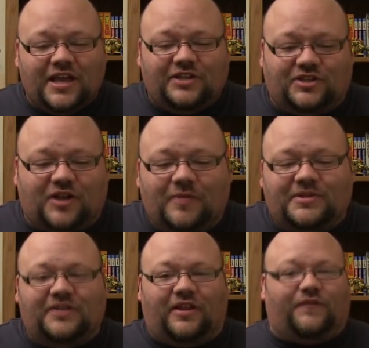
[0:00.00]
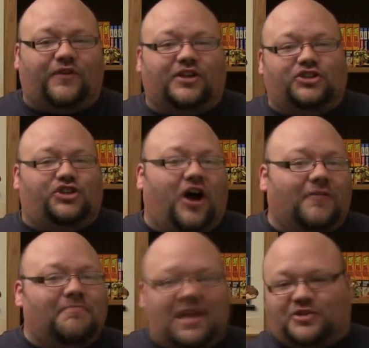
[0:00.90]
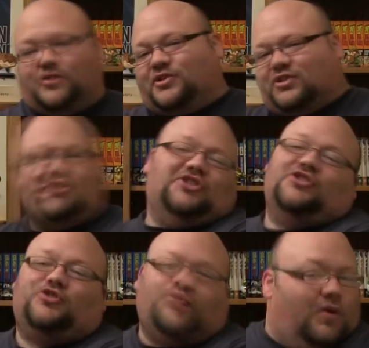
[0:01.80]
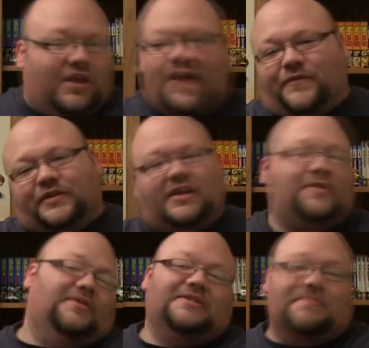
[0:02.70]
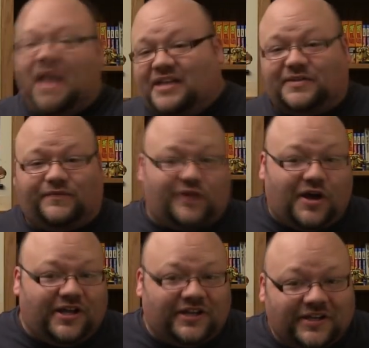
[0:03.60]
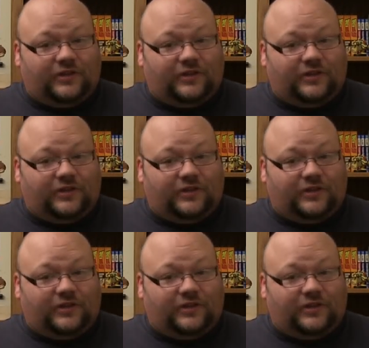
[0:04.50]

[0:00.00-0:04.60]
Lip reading: He just comes in like freaking John Matrix, just destroying everything with his massive gun.